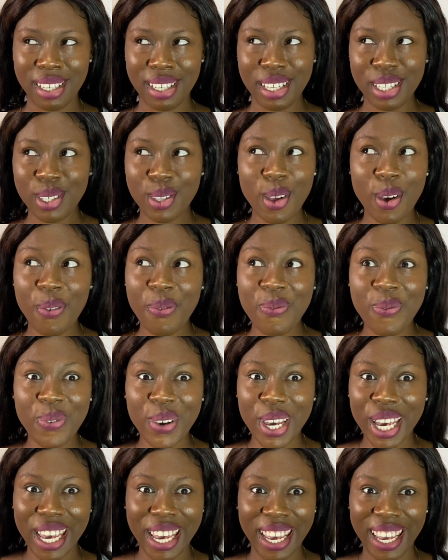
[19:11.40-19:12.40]
It's not
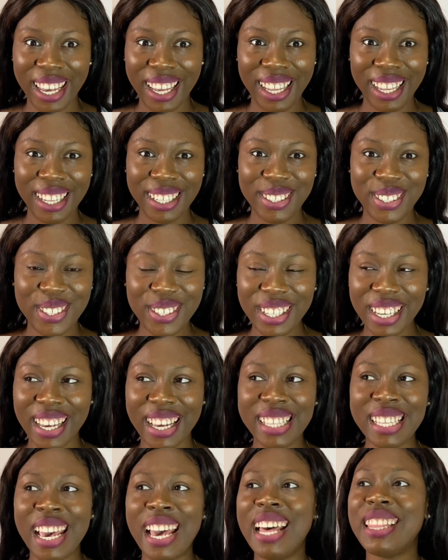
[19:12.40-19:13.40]
fair. Do you
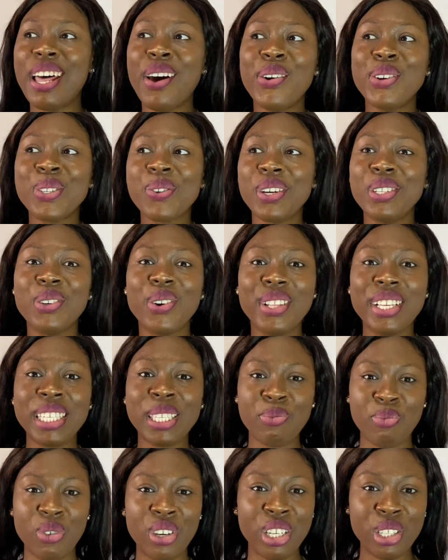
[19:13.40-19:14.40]
get? That was what the Holy
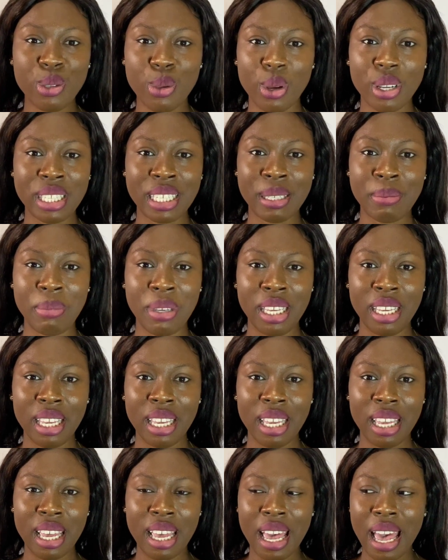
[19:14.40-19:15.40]
Spirit taught me.
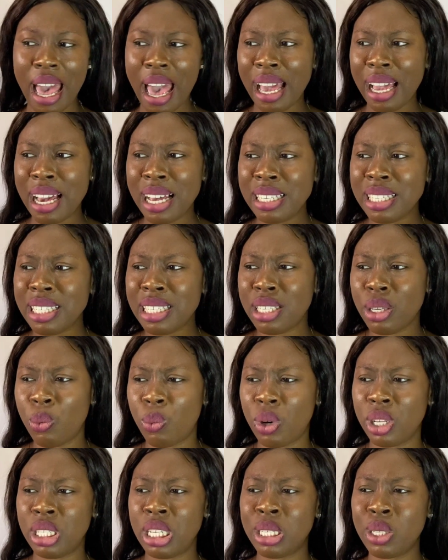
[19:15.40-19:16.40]
I can't see
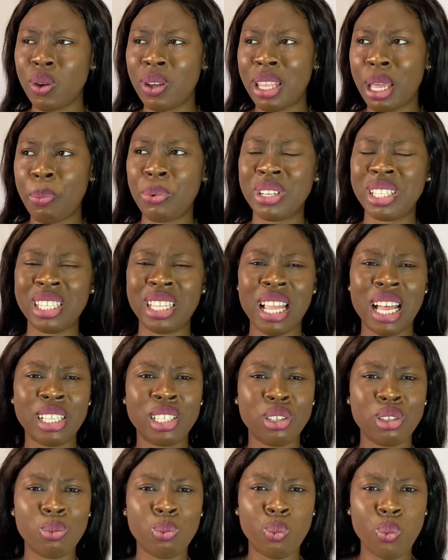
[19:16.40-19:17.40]
what this other person
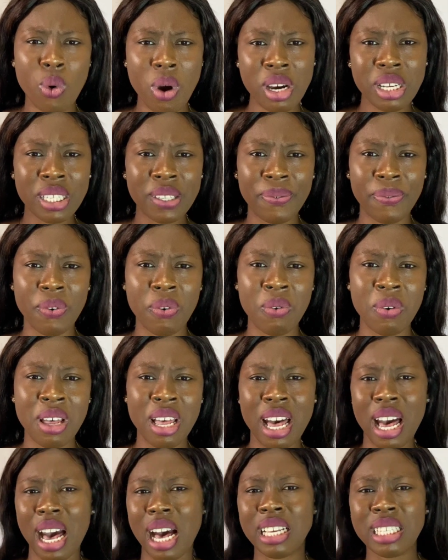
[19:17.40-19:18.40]
has worked for
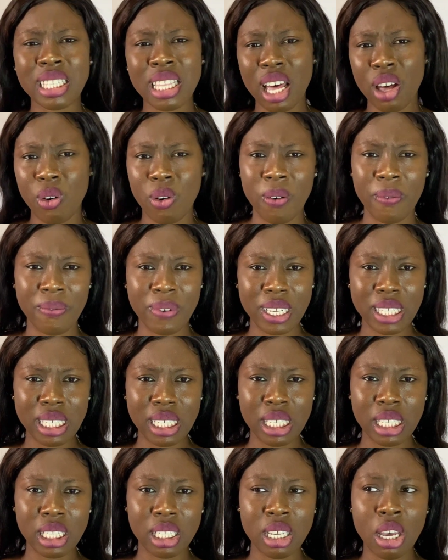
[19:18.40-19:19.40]
and start
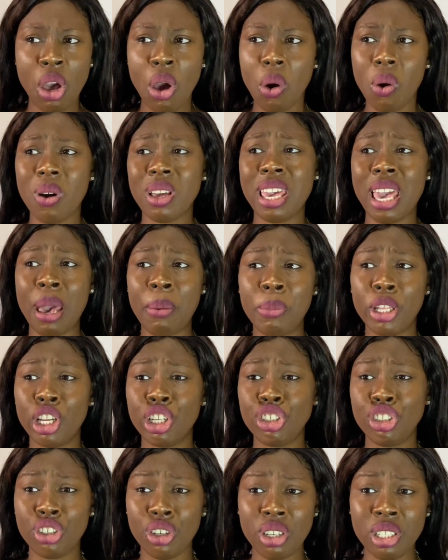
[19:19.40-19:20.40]
coveting it. Okay, I'm in
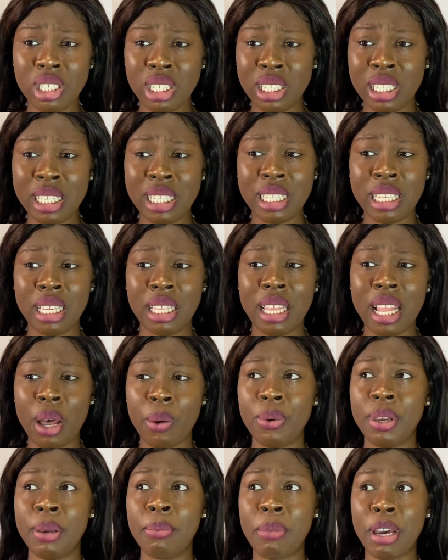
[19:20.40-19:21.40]
a church this thing
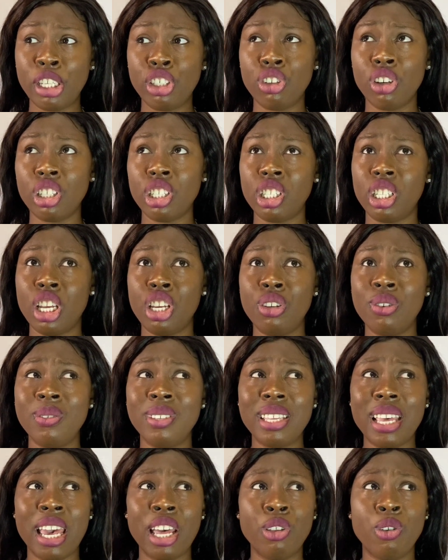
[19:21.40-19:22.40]
now. In my church, they
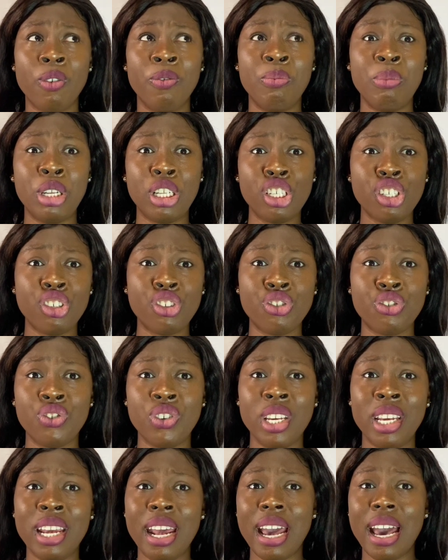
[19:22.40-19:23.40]
use head of
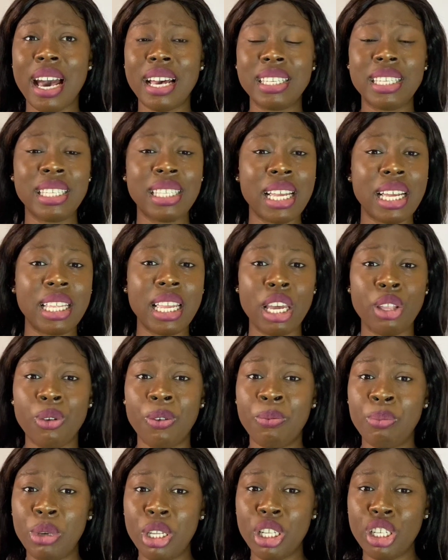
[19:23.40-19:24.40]
ministry, assistant head
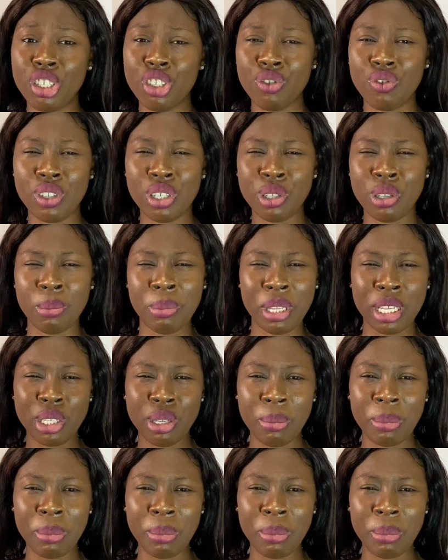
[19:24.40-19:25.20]
of ministry, something